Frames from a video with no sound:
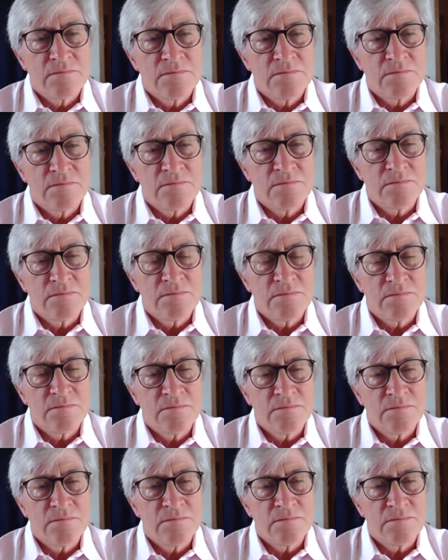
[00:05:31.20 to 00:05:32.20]

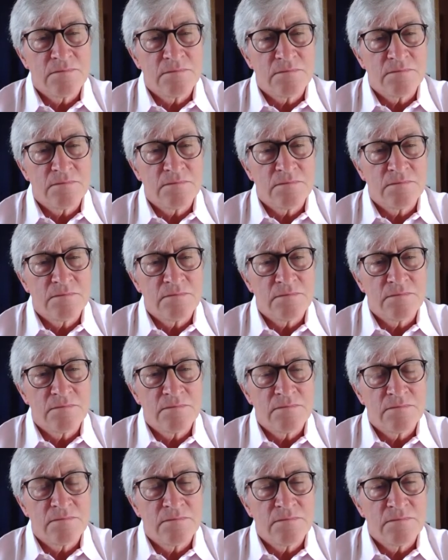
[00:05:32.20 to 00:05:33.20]

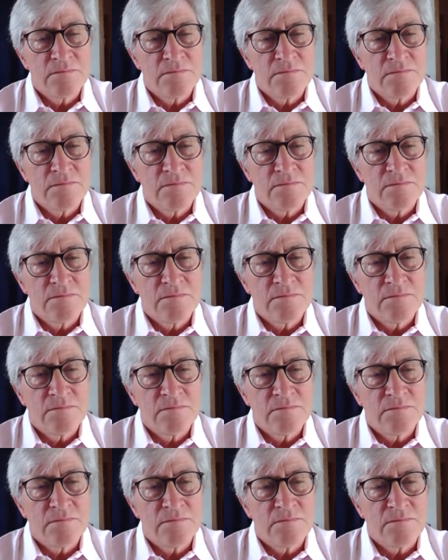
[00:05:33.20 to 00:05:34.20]

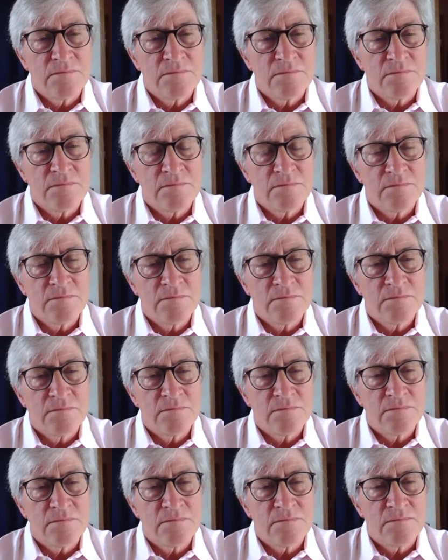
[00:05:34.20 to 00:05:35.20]

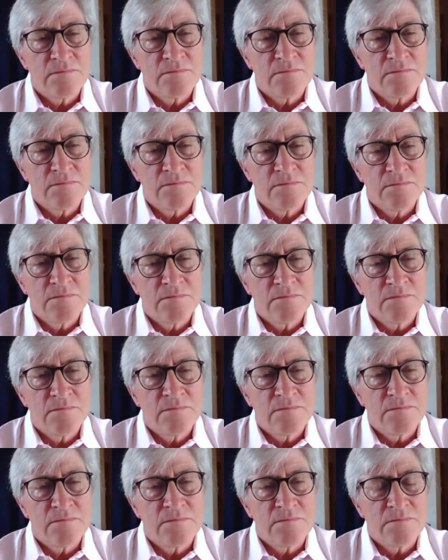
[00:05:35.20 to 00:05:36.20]

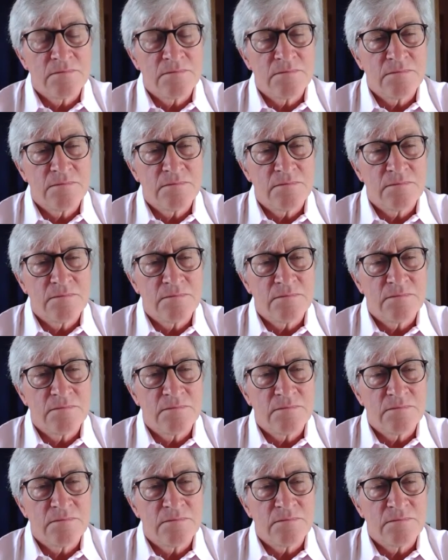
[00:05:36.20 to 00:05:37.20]

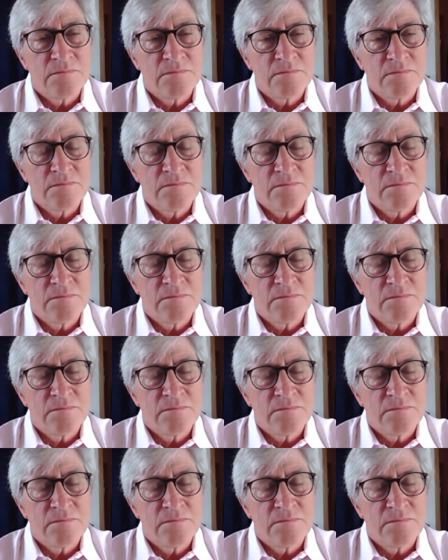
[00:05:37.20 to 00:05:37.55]
No words are spoken by the person on screen.